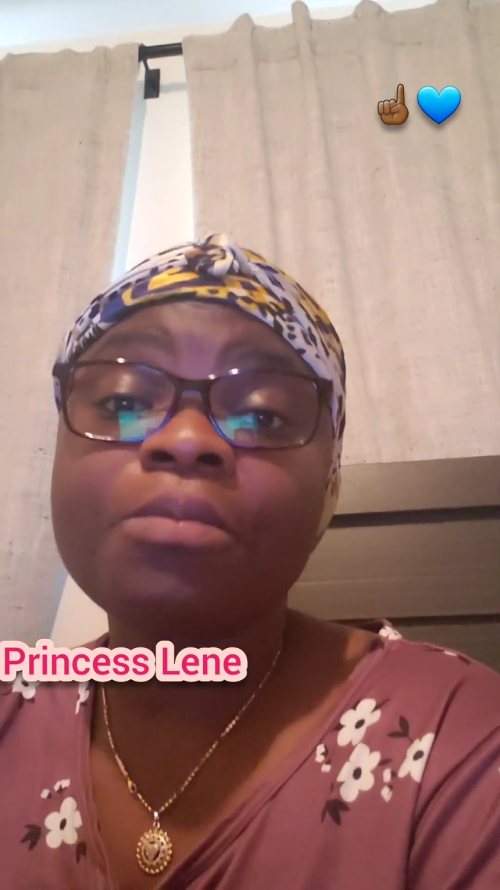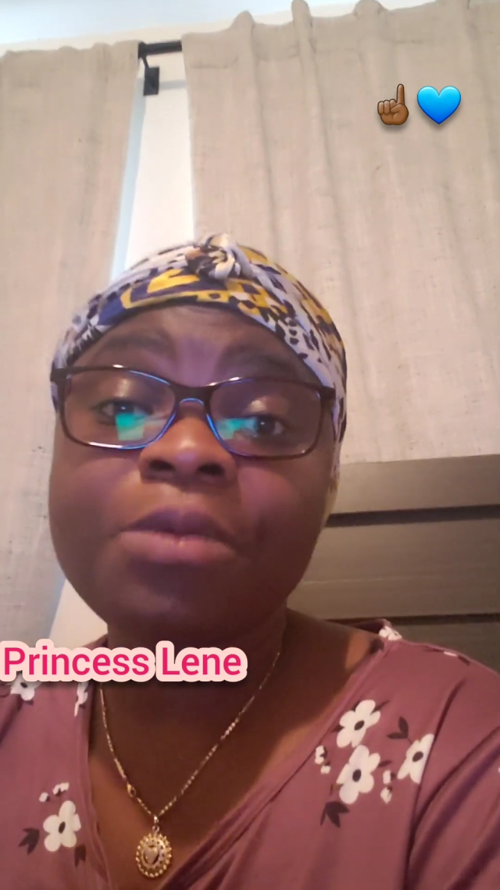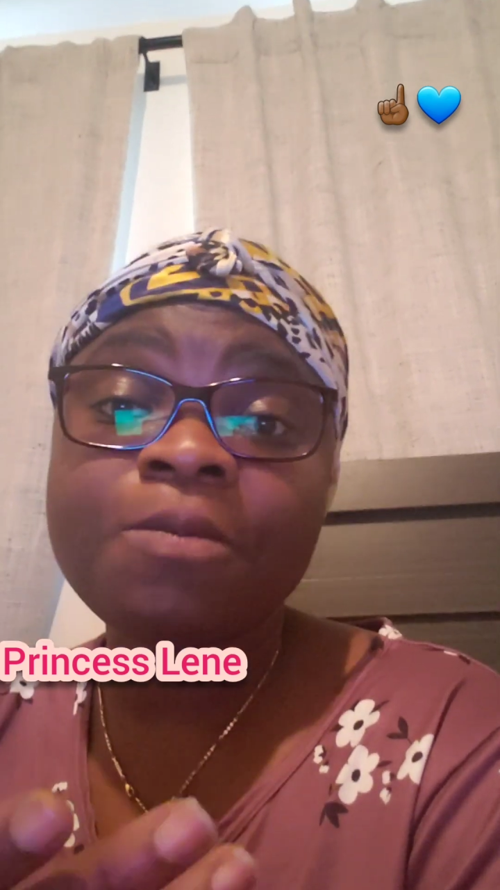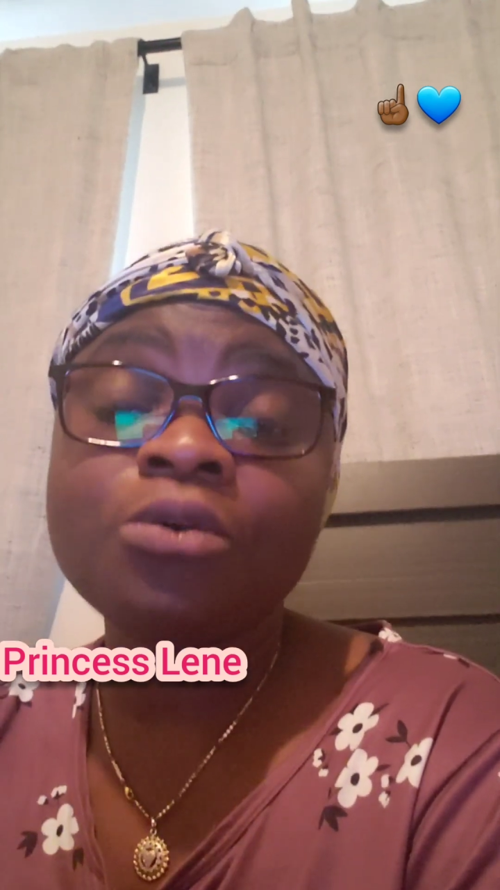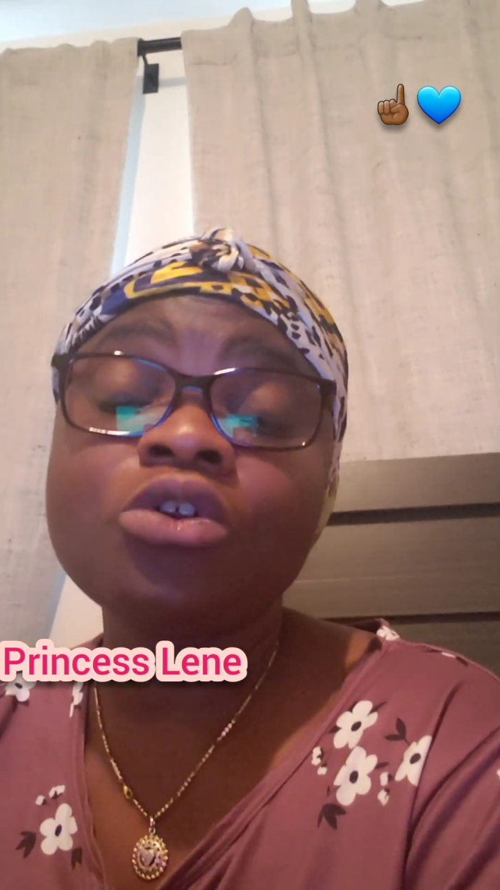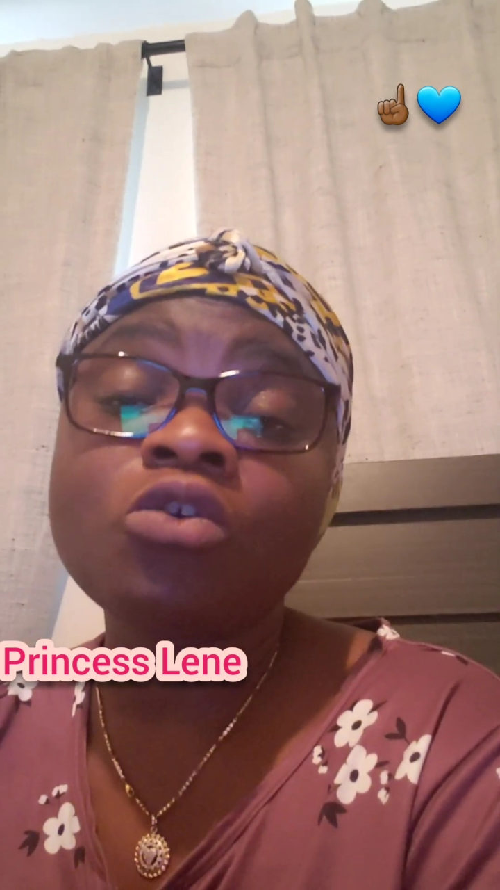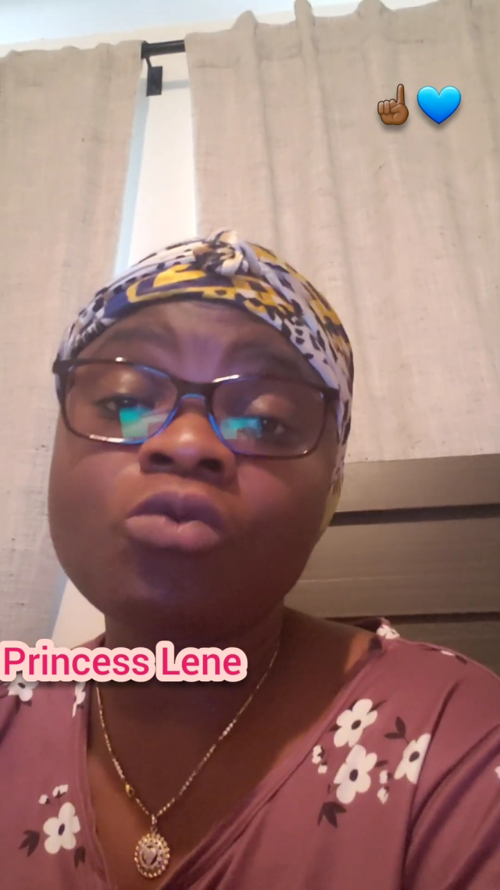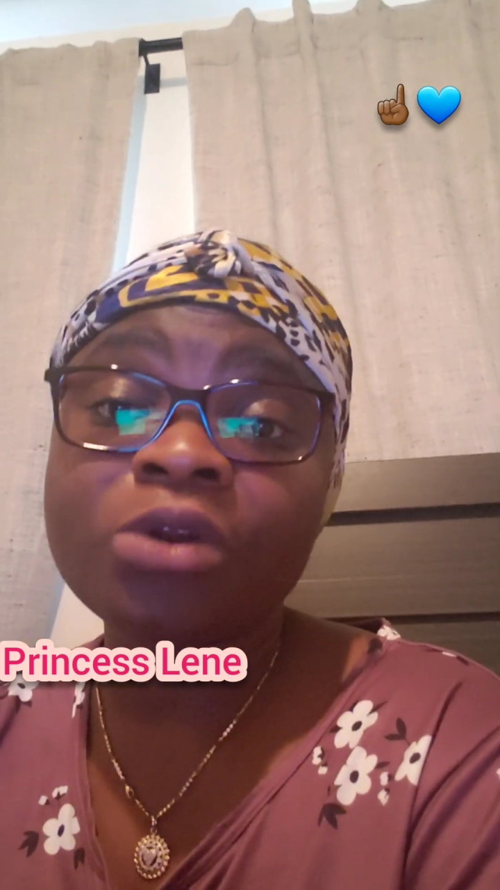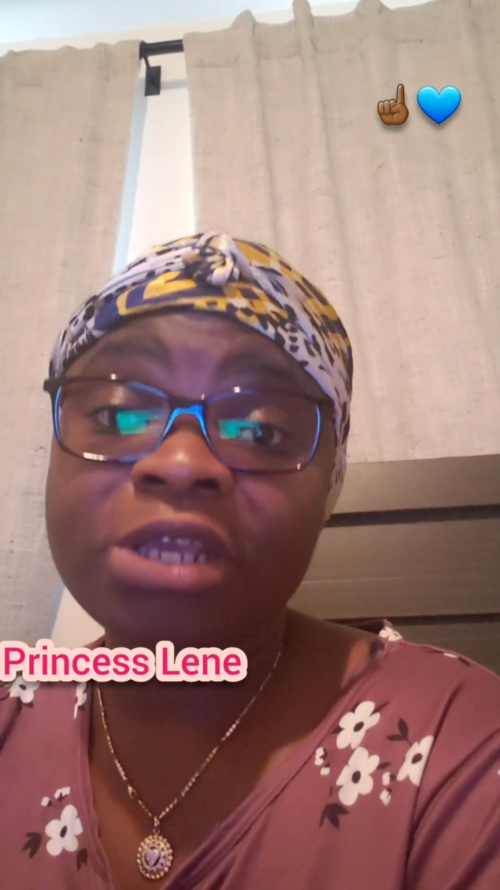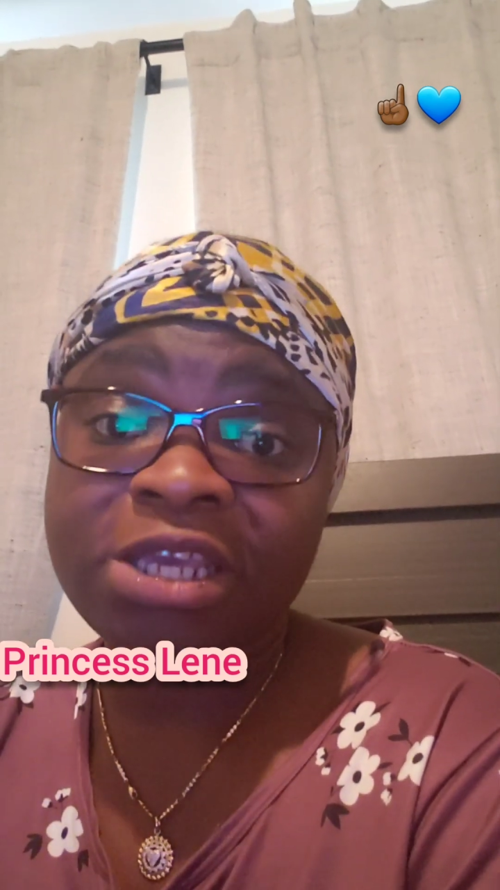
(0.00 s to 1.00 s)
People don't
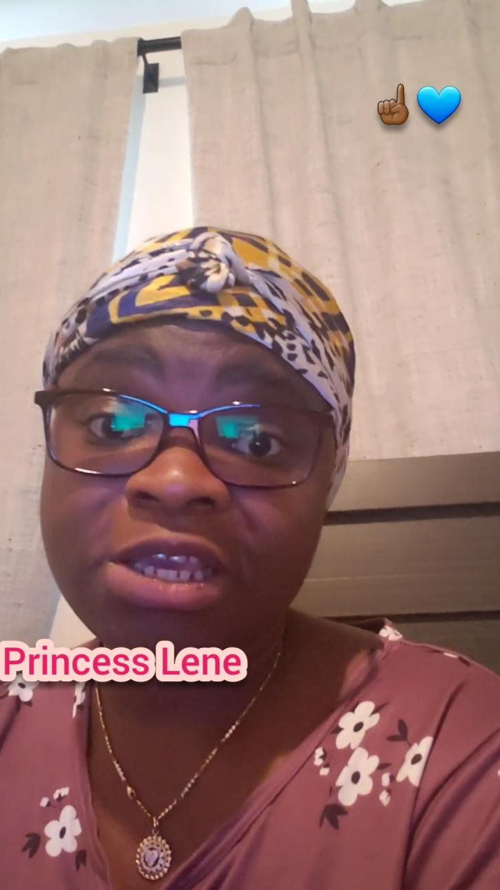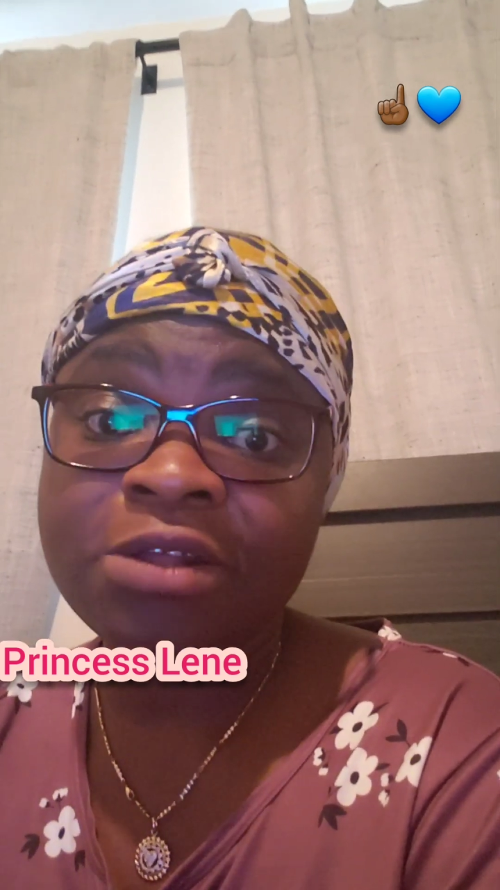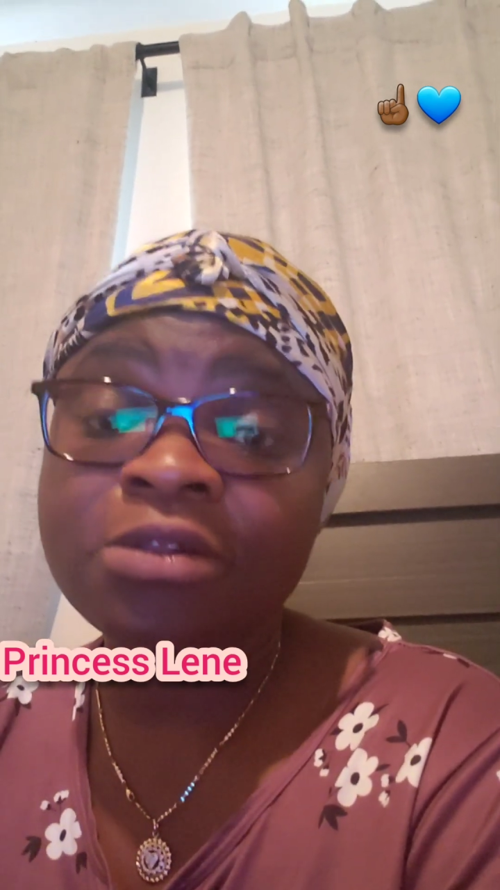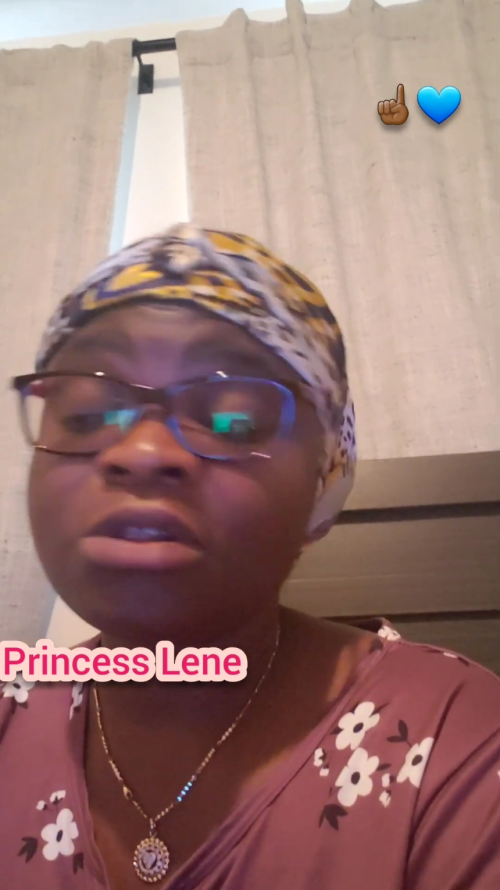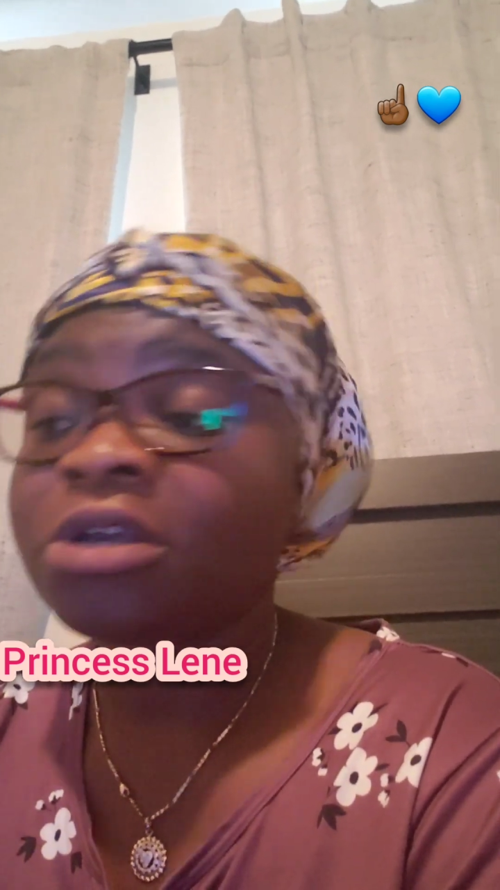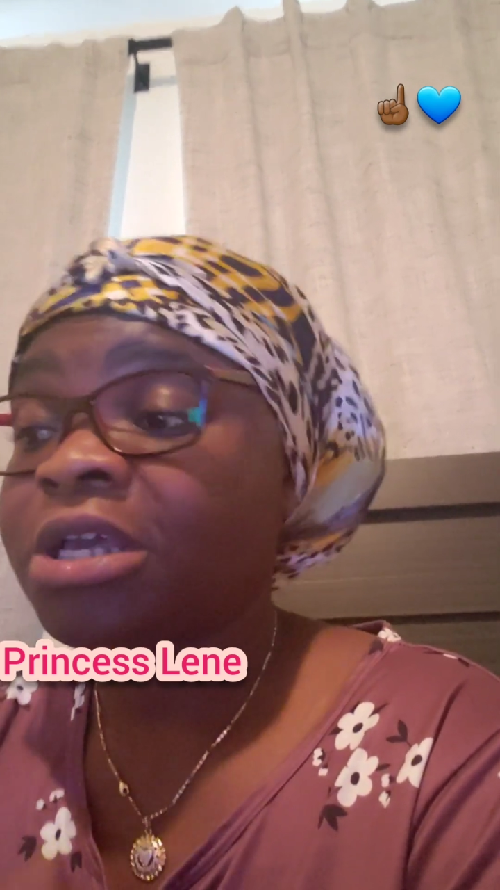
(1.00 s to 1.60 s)
want to heal